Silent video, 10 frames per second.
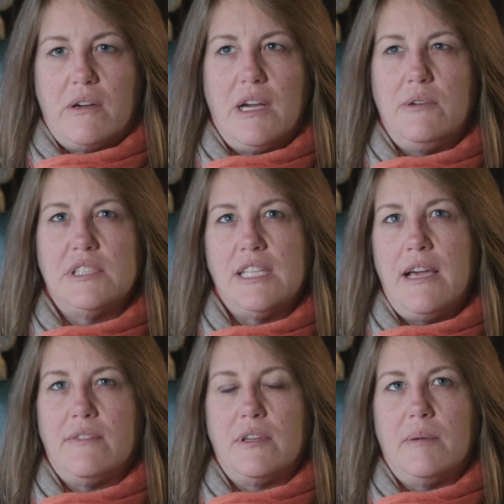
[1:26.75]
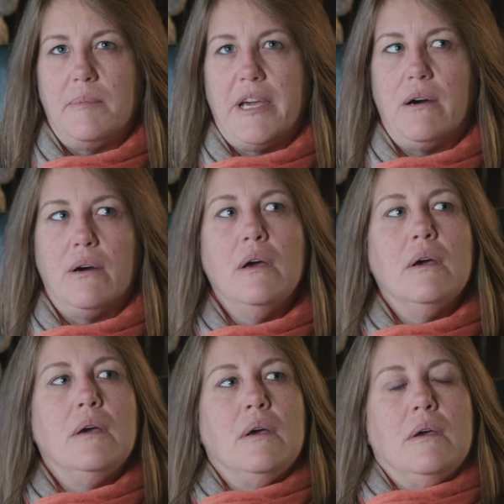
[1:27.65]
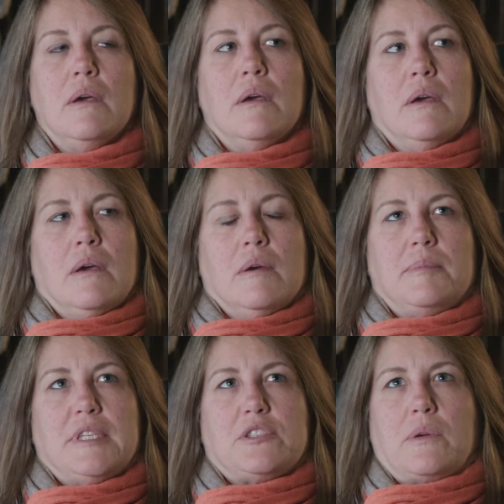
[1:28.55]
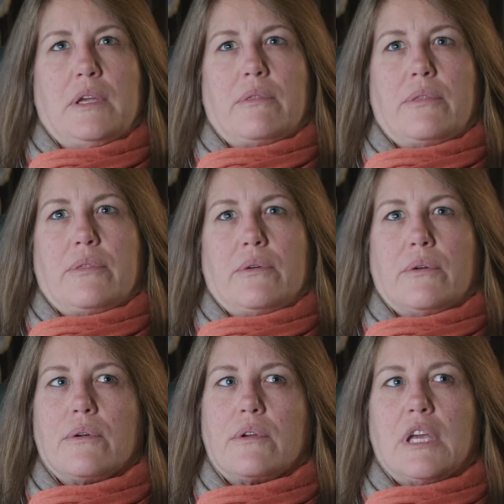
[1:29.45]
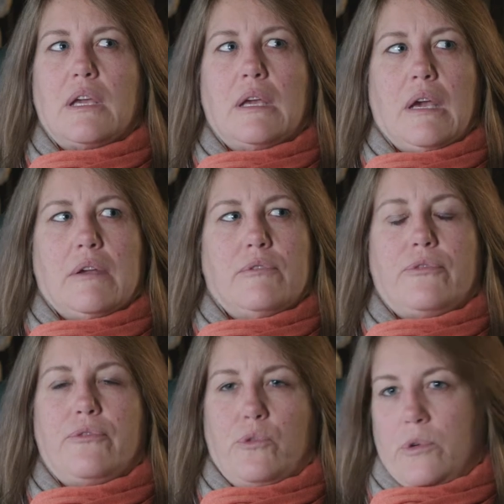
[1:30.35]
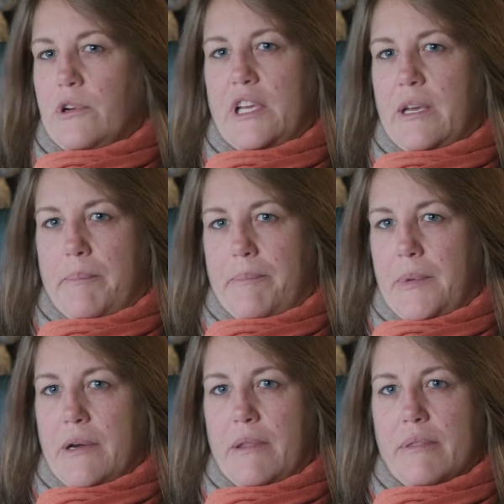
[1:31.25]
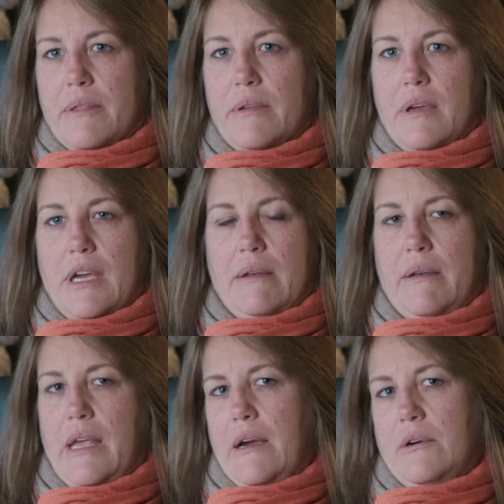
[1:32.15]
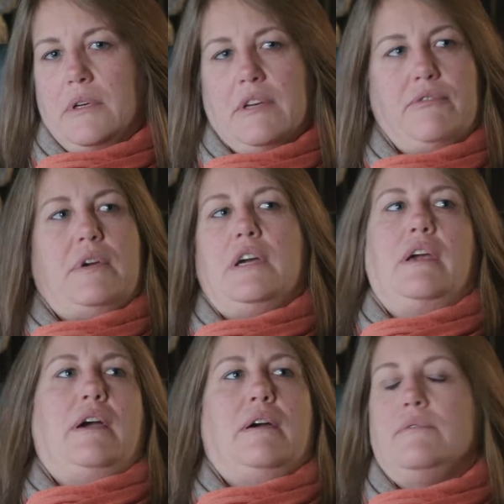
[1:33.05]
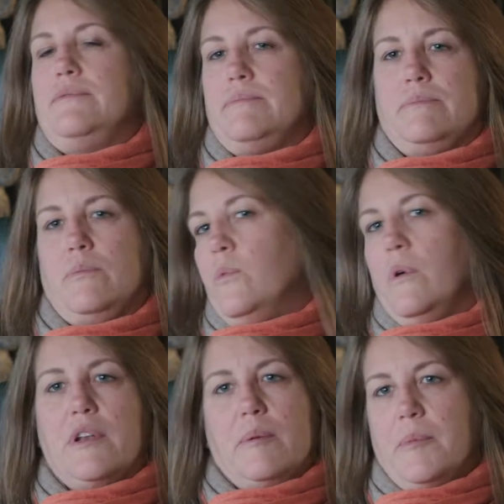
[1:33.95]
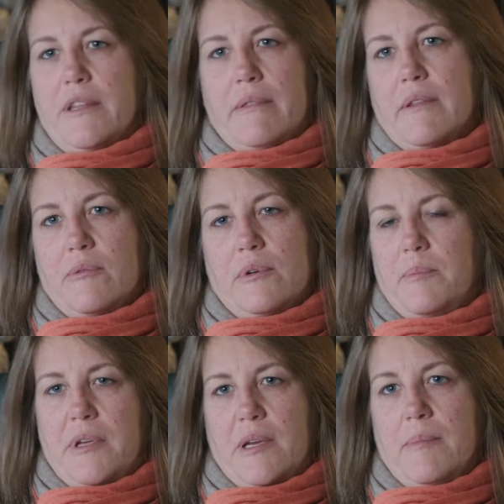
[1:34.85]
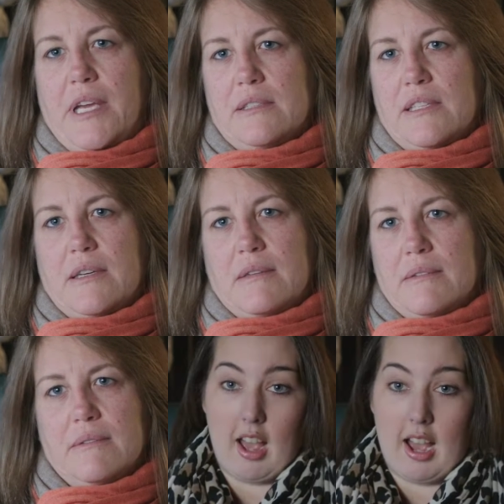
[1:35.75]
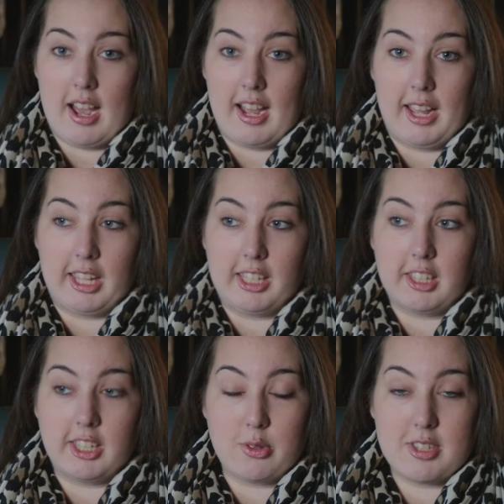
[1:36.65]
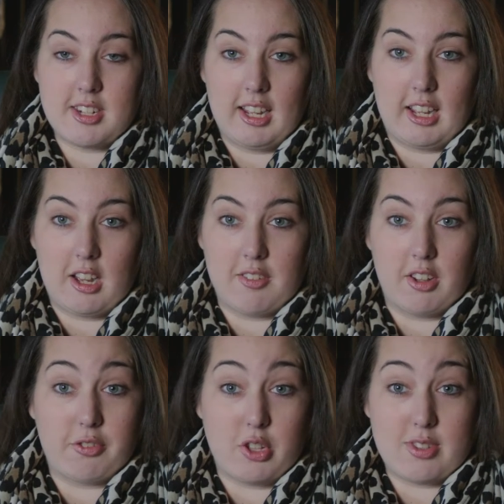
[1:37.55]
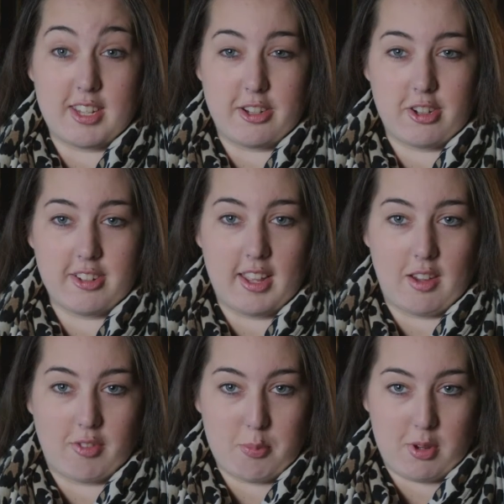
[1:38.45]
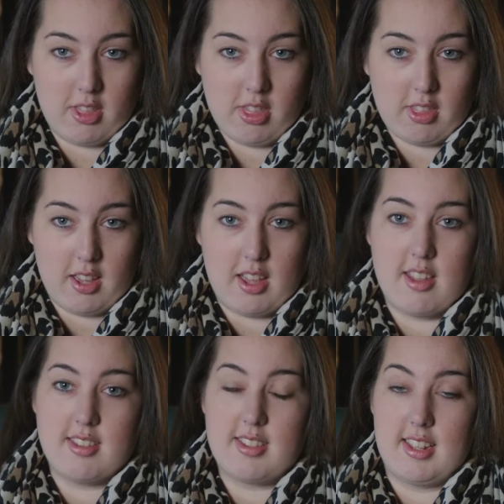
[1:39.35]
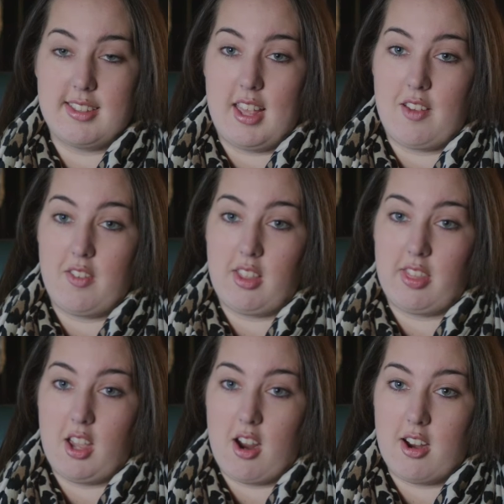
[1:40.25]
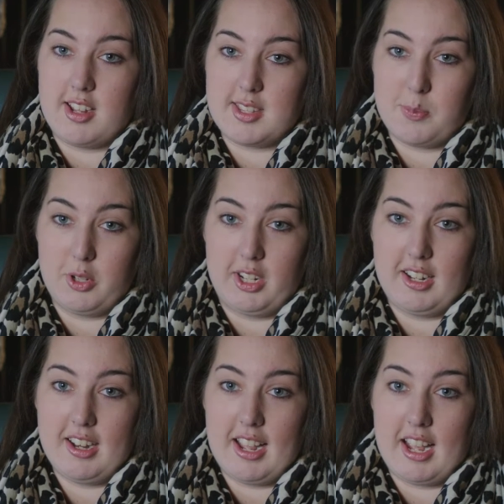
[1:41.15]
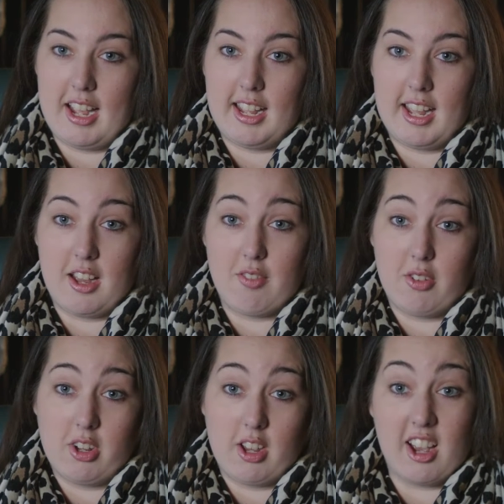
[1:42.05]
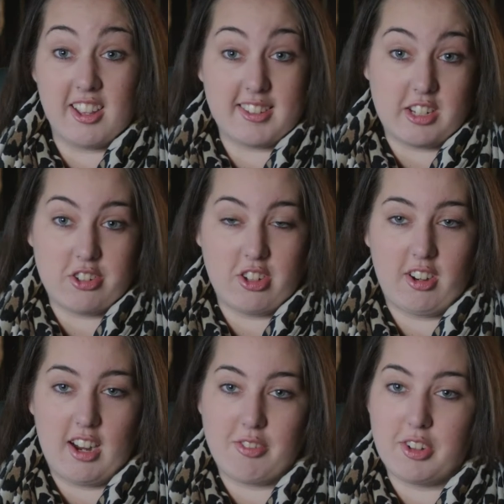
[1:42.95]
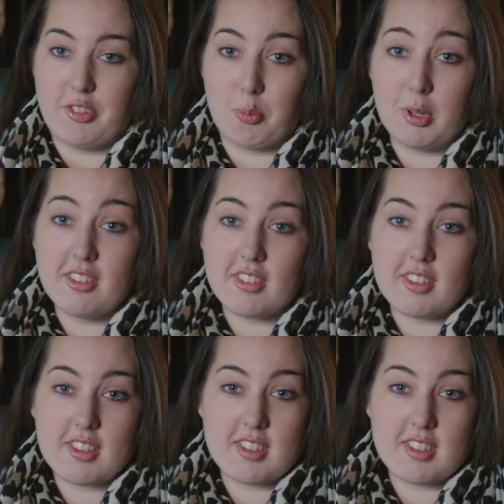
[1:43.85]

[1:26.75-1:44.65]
I was having about between 30 and 40 a month, and now if I have one a month, that would be amazing. I used to have a few seizures every month, and since having the RNS put in, I have a seizure every few months.